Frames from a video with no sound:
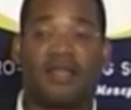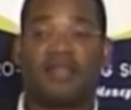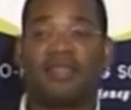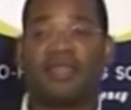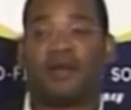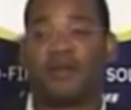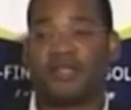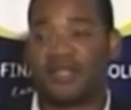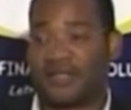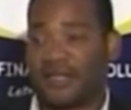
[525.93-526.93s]
The thing
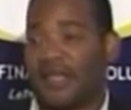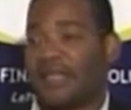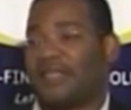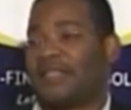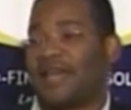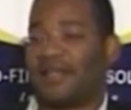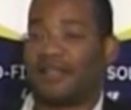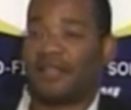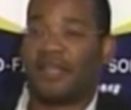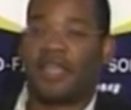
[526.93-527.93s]
about it is that
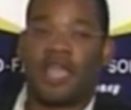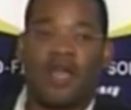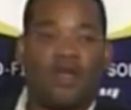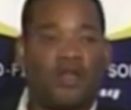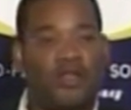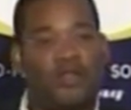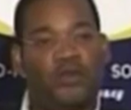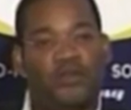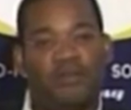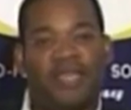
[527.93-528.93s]
you
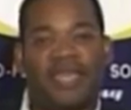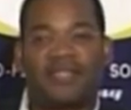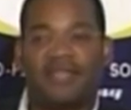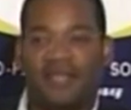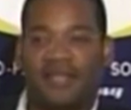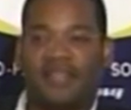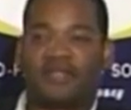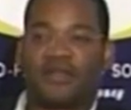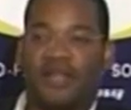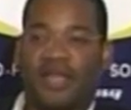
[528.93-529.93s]
would be getting in
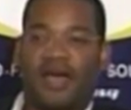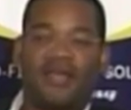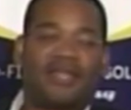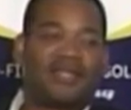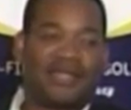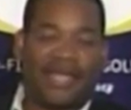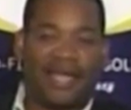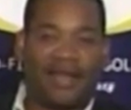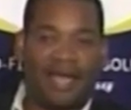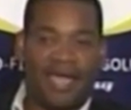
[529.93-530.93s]
literally on the
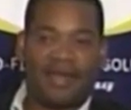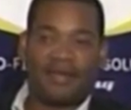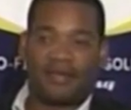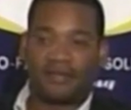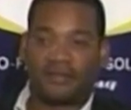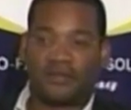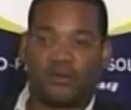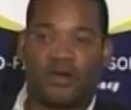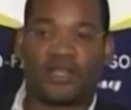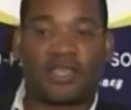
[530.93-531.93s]
tail end,
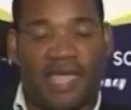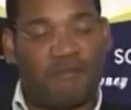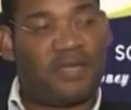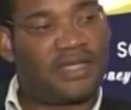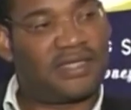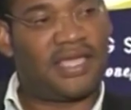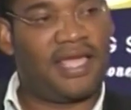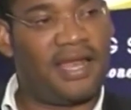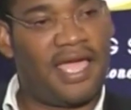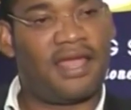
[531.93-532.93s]
what can be the
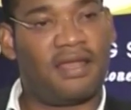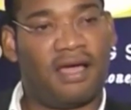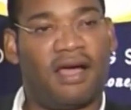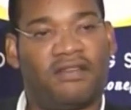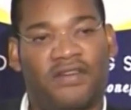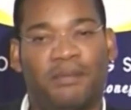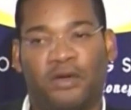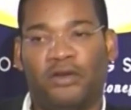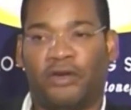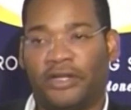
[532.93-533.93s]
tail end of a
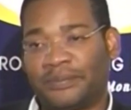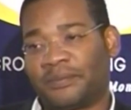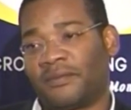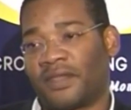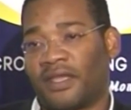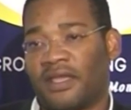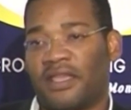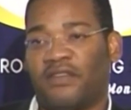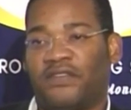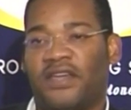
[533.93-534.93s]
bull run.
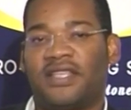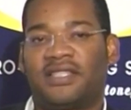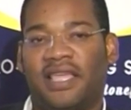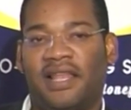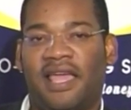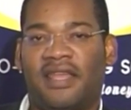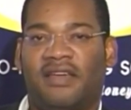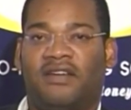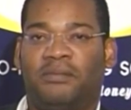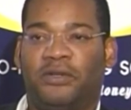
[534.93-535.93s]
If you're on the tail end
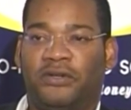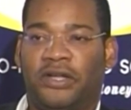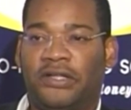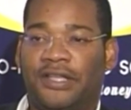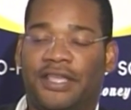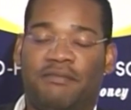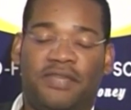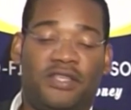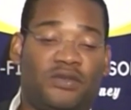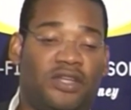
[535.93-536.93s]
of a bull run, it
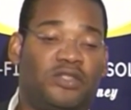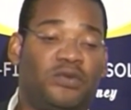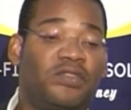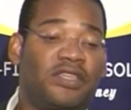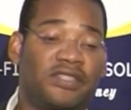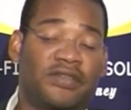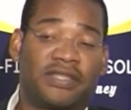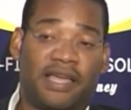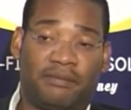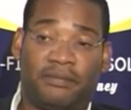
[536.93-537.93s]
means one or two things are going
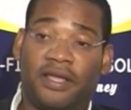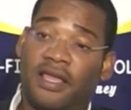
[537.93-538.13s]
to happen.